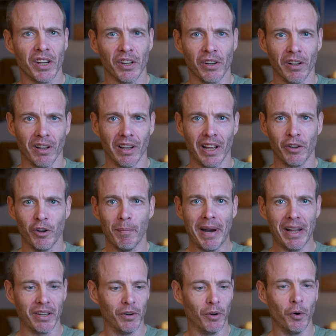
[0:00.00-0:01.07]
you look like you're
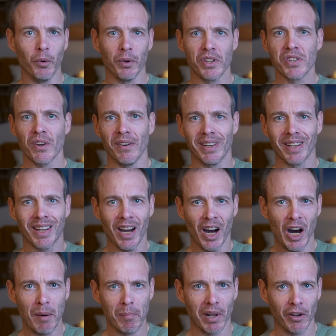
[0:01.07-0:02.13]
about to order something to
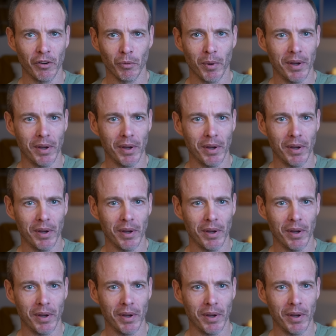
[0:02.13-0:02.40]
carb load